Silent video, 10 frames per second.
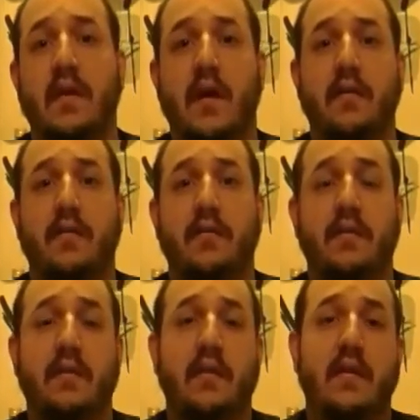Now,
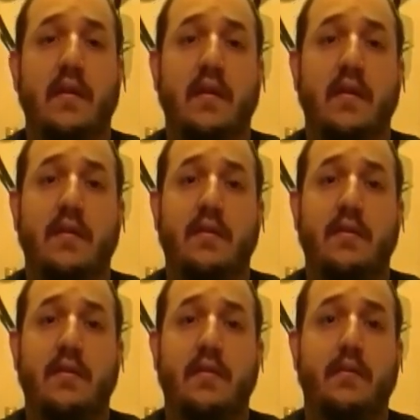
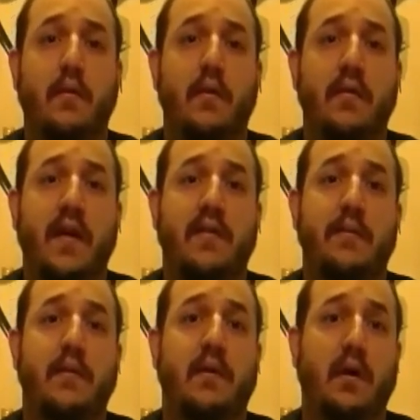this force
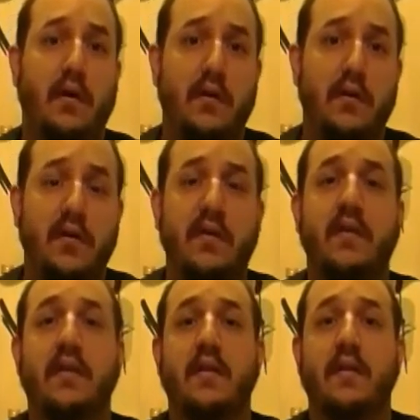has been called
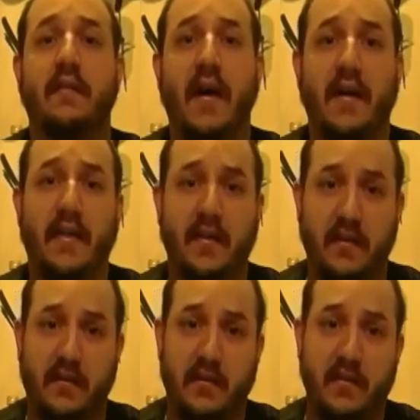
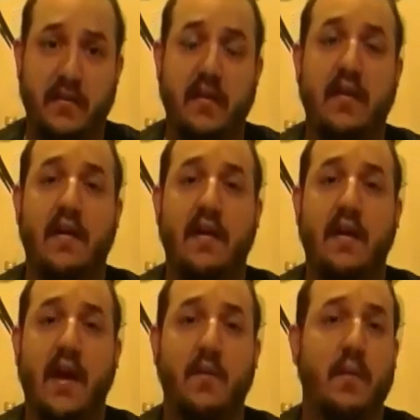Leviathan.
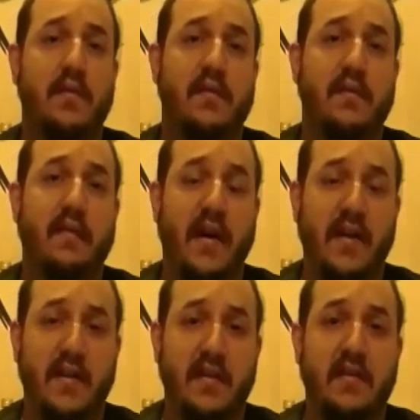And what is the
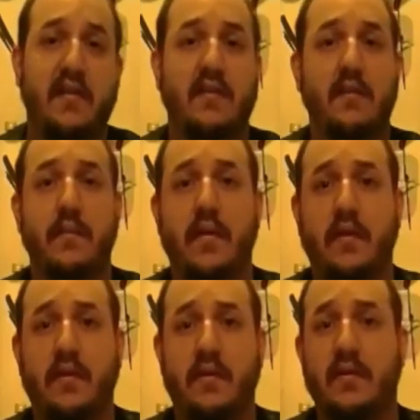Leviathan? It is a
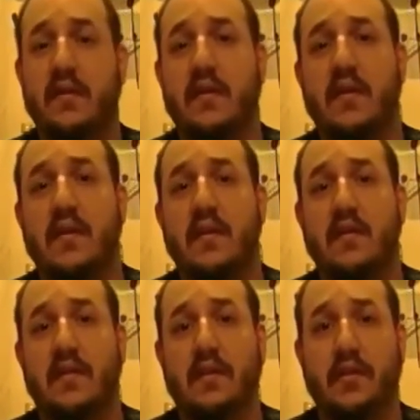mythical
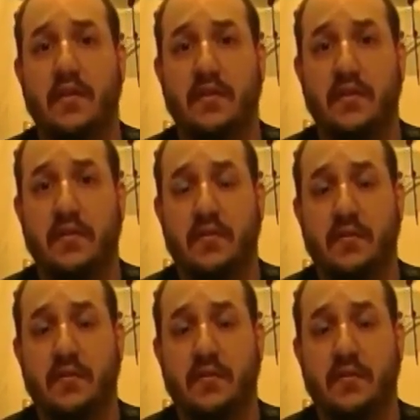sea creature